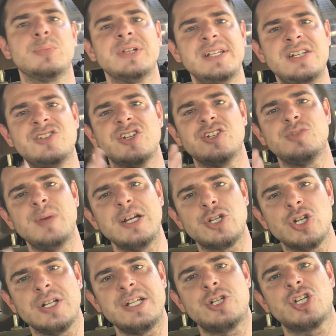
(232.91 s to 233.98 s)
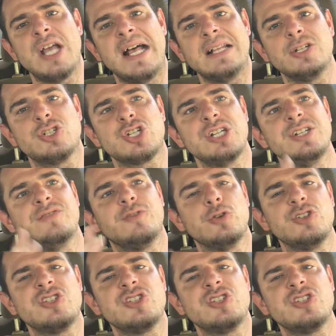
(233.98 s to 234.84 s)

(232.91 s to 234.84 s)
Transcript: But it's especially challenging for